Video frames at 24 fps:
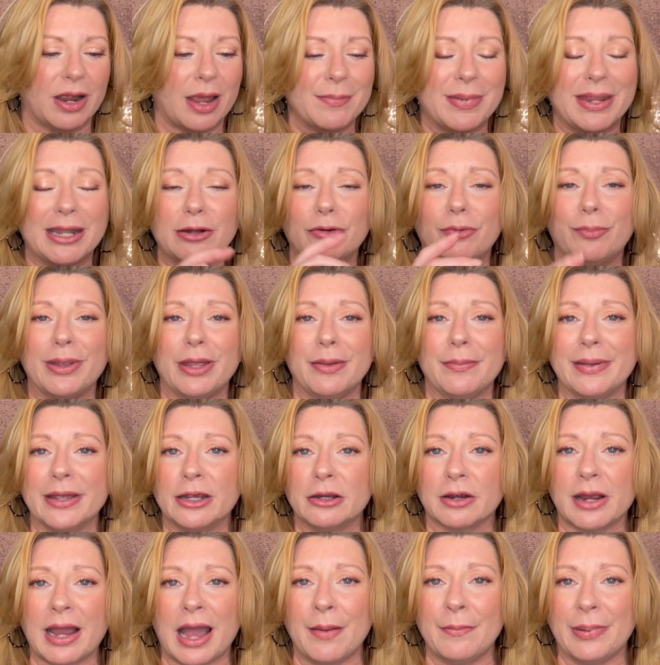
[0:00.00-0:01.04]
I mean, it would be a
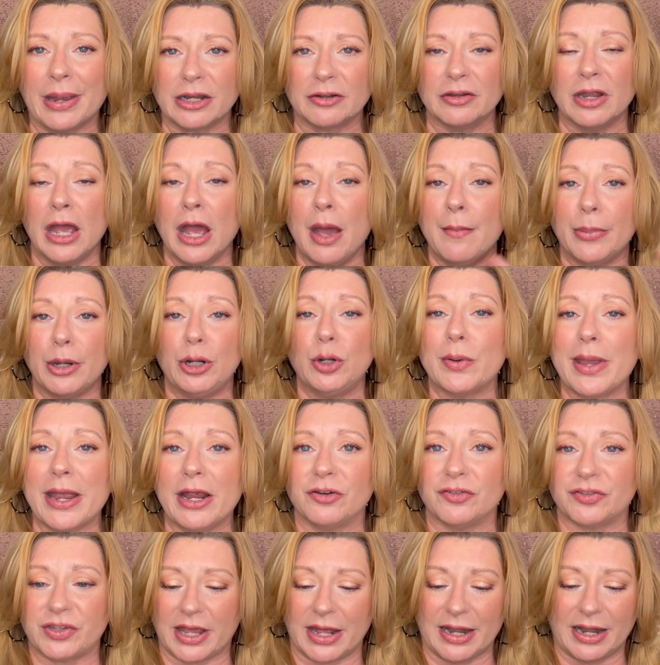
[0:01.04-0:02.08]
bigger compact, but who
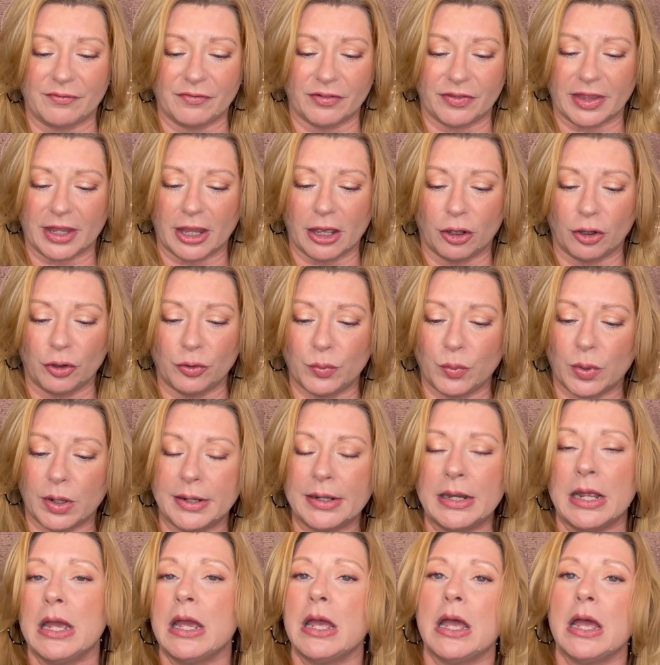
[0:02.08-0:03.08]
cares? You had everything all in one.